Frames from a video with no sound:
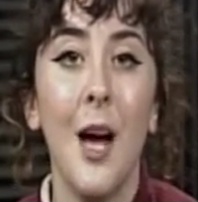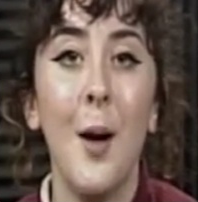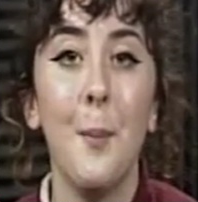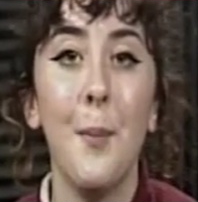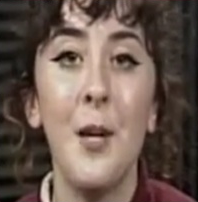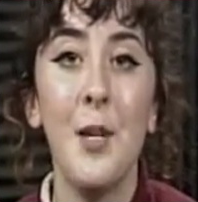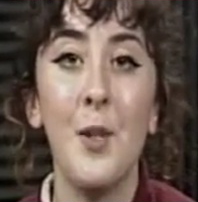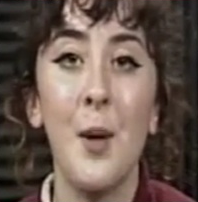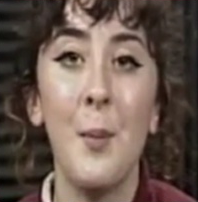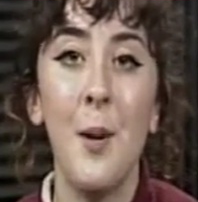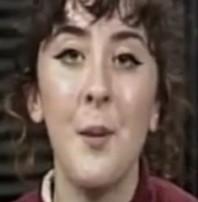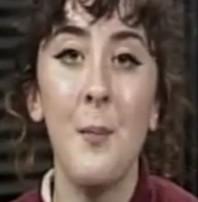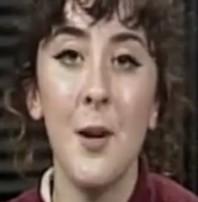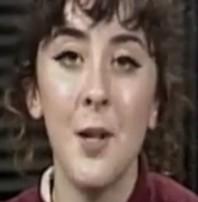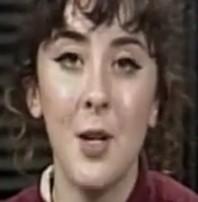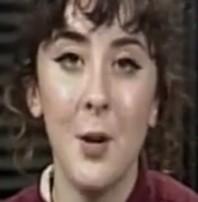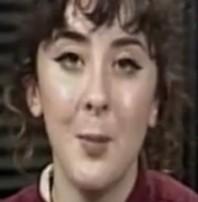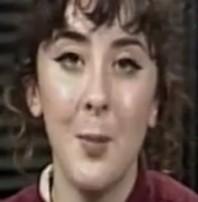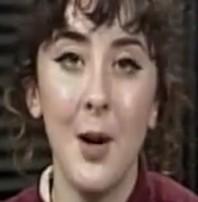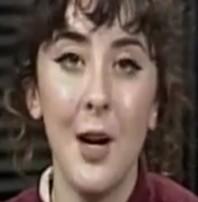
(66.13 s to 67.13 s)
Please remember
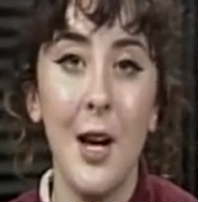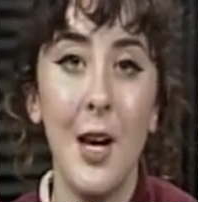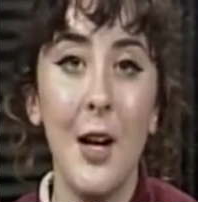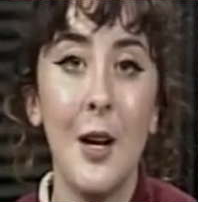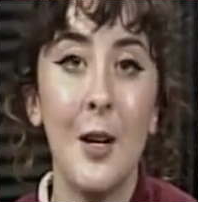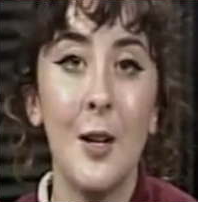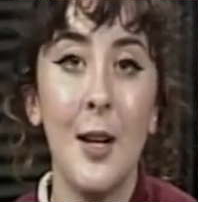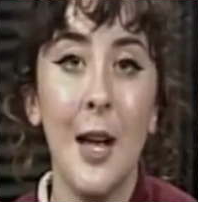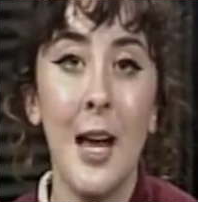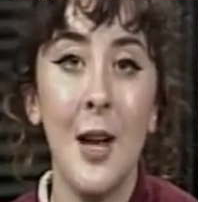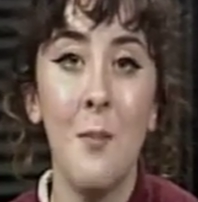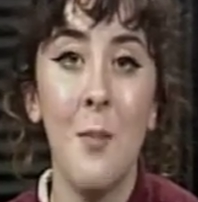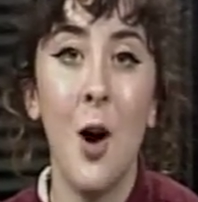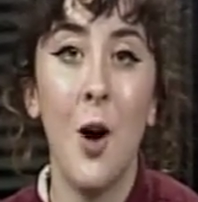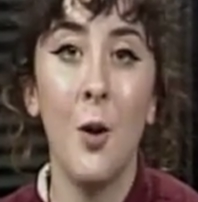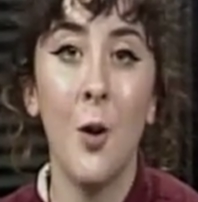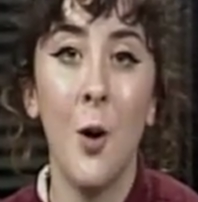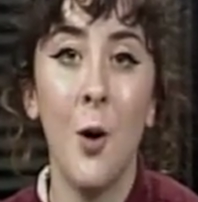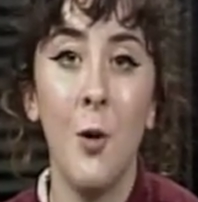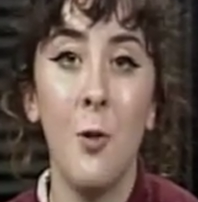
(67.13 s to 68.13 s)
to put your name
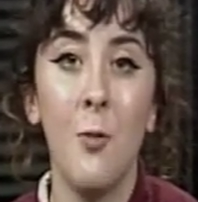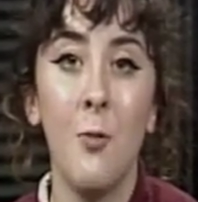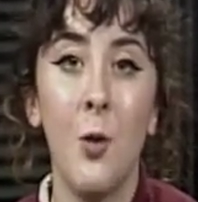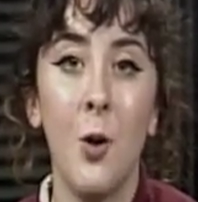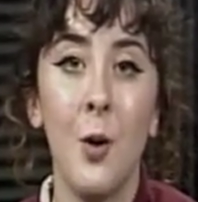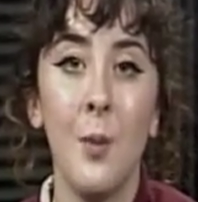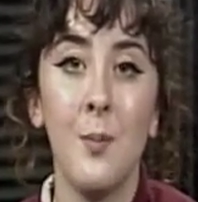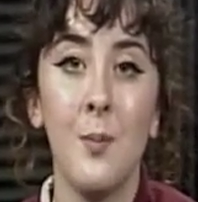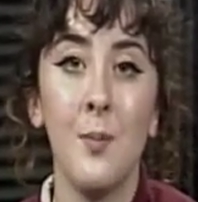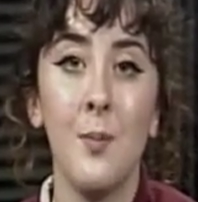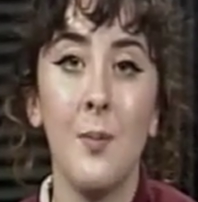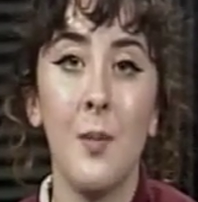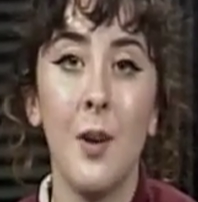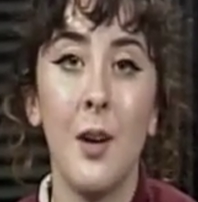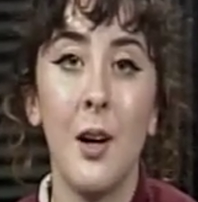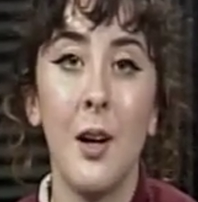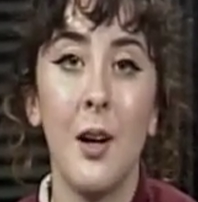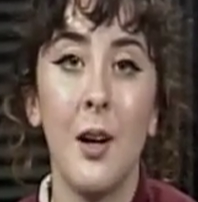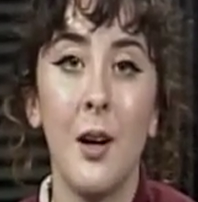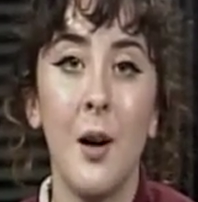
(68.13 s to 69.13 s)
on all form
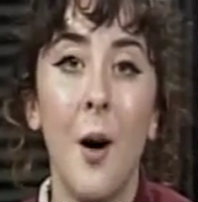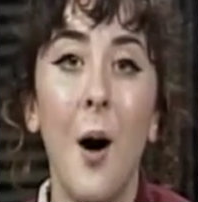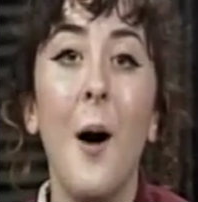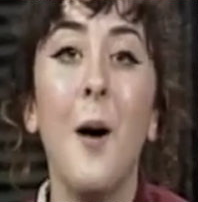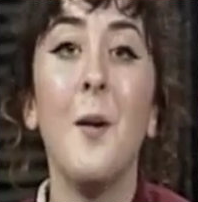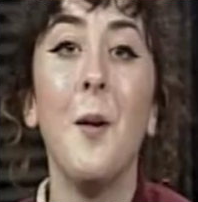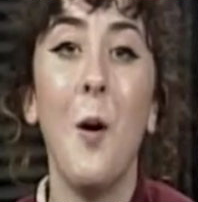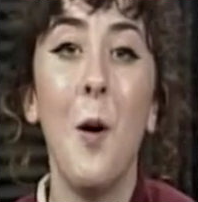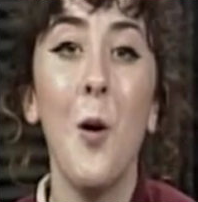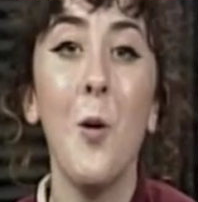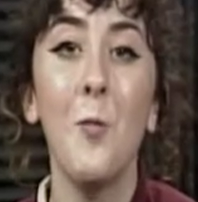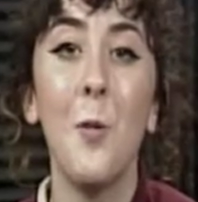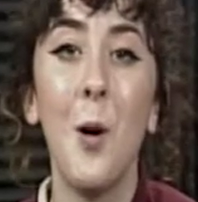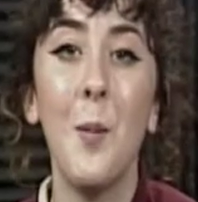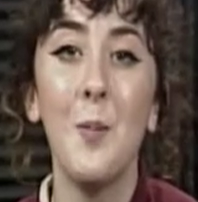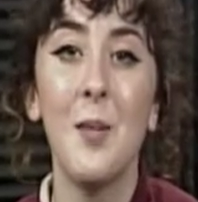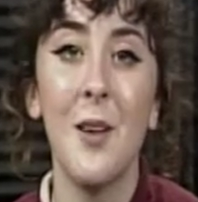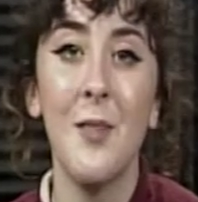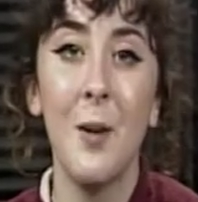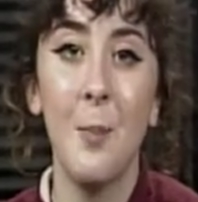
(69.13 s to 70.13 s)
on all
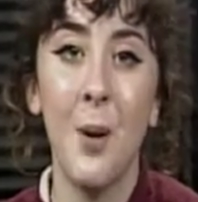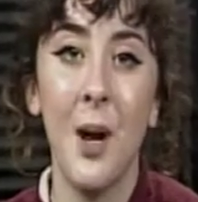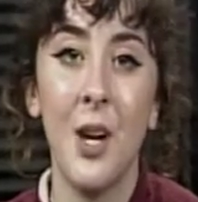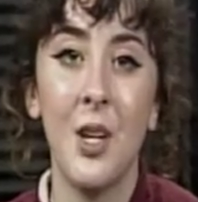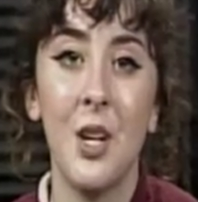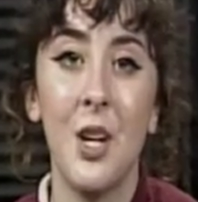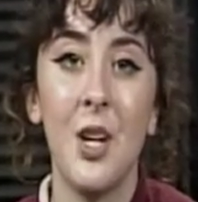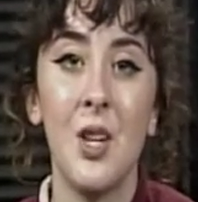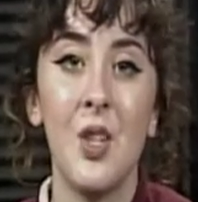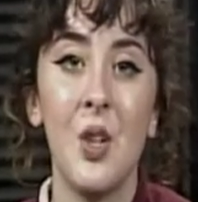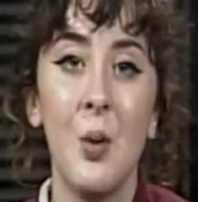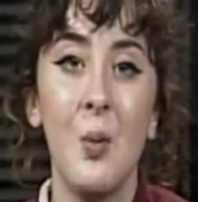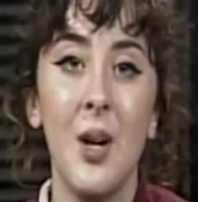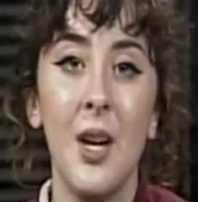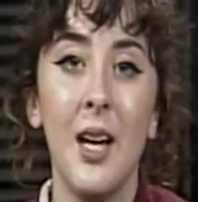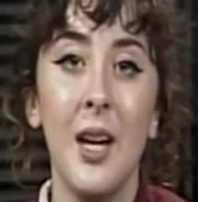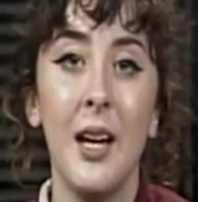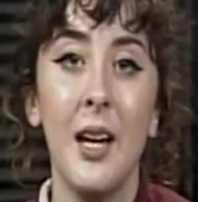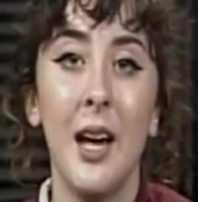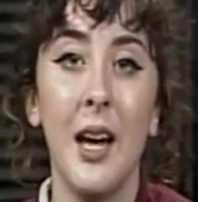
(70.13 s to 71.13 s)
forms of the picture so we
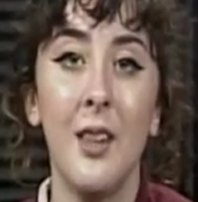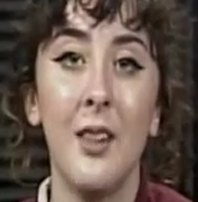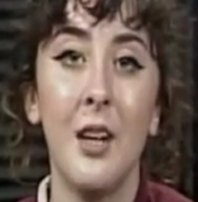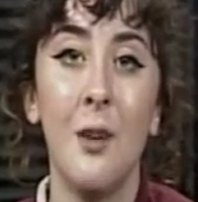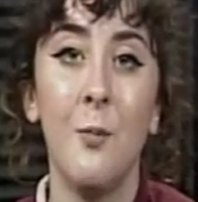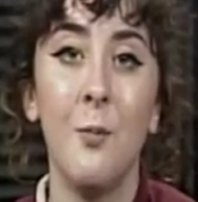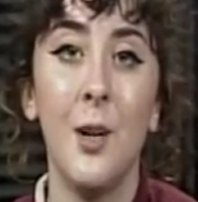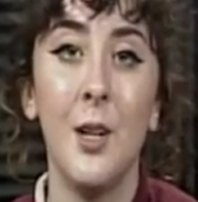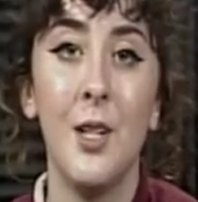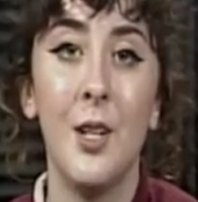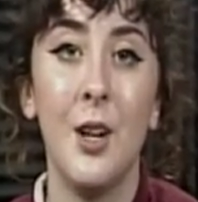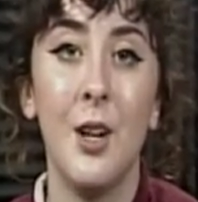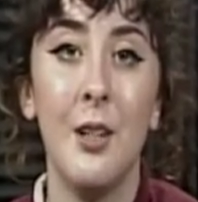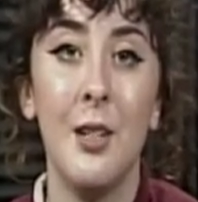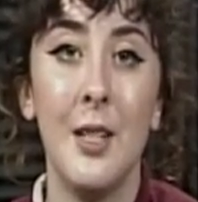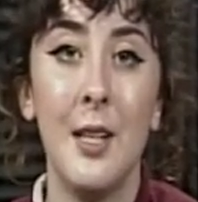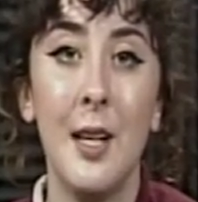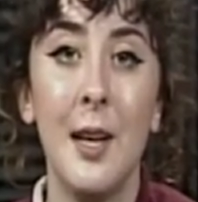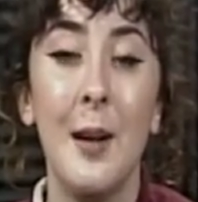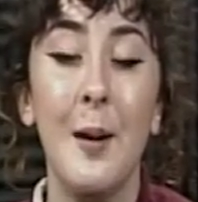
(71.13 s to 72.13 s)
can get them returned
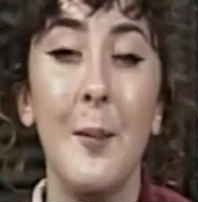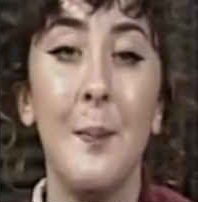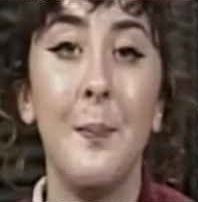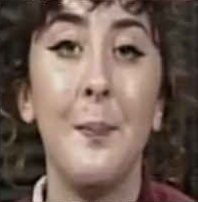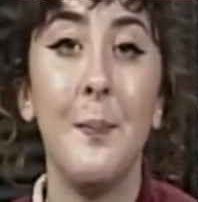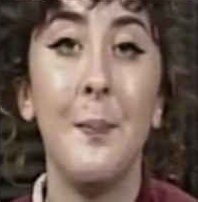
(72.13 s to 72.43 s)
to you.